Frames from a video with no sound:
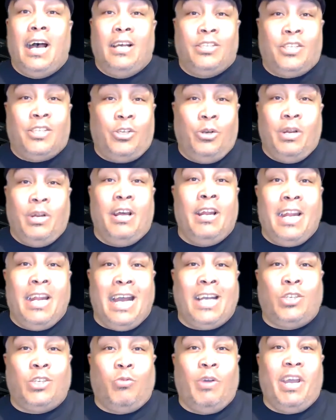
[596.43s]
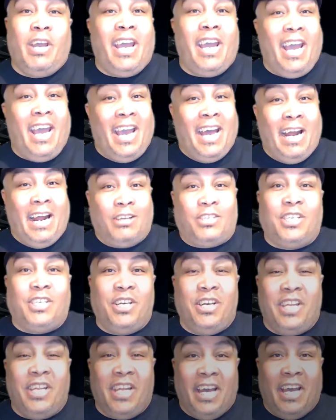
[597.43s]
tune in next week, and I'll see
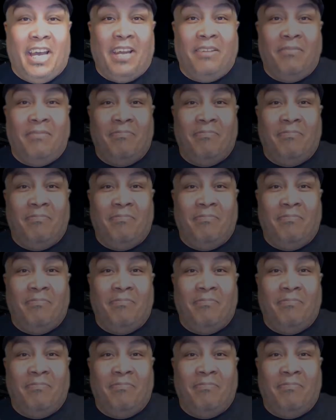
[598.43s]
you then.